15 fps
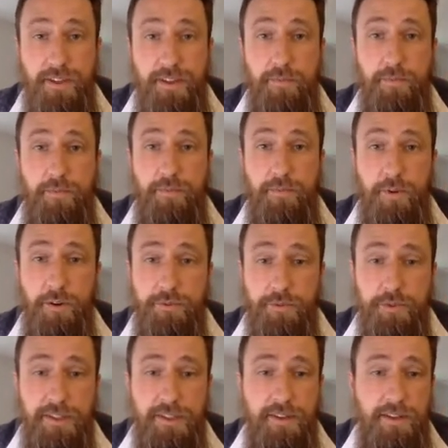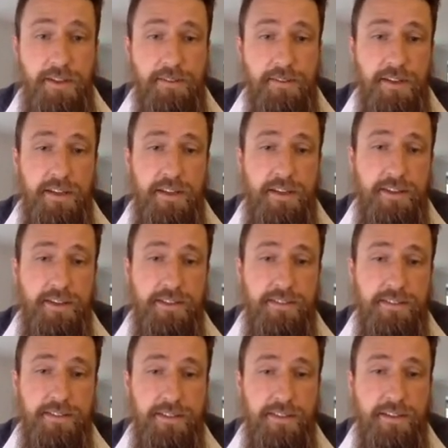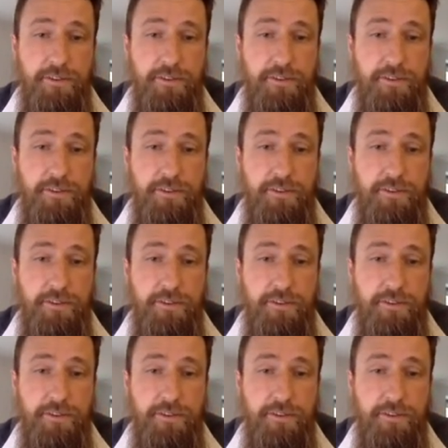off-grid, it's